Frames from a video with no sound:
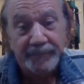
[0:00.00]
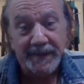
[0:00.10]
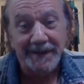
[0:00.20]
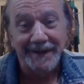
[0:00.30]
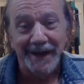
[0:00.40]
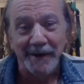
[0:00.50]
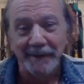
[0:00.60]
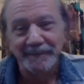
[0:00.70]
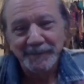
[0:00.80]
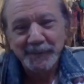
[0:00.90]

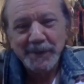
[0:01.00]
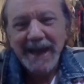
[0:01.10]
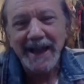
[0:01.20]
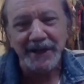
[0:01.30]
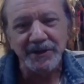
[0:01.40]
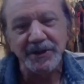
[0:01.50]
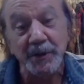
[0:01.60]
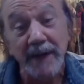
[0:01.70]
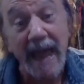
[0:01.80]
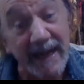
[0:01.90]
We're not used
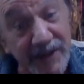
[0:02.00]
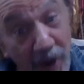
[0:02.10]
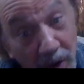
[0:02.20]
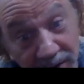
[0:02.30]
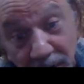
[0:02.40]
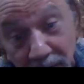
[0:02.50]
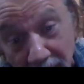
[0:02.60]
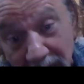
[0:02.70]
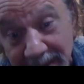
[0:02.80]
to it. And it's also right